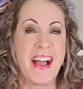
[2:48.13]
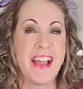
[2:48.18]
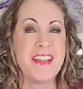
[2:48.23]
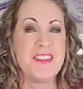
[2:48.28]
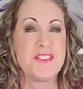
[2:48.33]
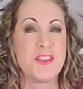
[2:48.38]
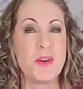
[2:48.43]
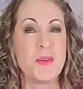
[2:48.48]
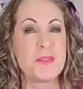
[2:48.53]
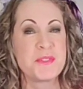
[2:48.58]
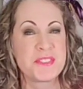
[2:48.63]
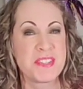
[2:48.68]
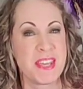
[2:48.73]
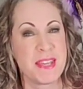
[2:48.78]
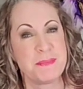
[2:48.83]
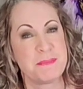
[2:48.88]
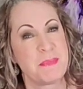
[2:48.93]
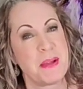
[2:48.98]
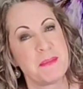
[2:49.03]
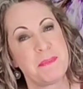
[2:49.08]
I don't
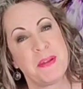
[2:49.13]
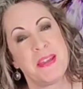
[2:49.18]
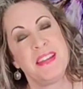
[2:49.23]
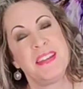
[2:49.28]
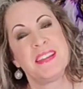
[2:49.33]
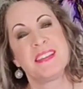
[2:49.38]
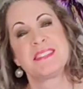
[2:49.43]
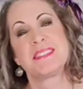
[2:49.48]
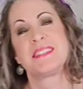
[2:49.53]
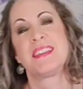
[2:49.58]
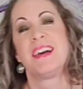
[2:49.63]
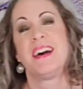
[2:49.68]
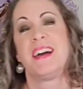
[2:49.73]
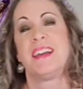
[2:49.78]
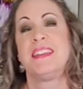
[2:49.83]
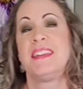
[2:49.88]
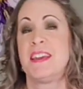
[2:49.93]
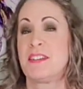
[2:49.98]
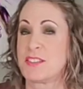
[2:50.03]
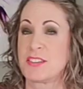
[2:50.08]
tape my paintings.
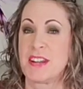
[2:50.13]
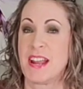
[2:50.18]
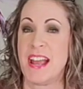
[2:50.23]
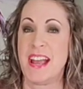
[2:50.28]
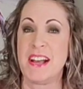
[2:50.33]
I never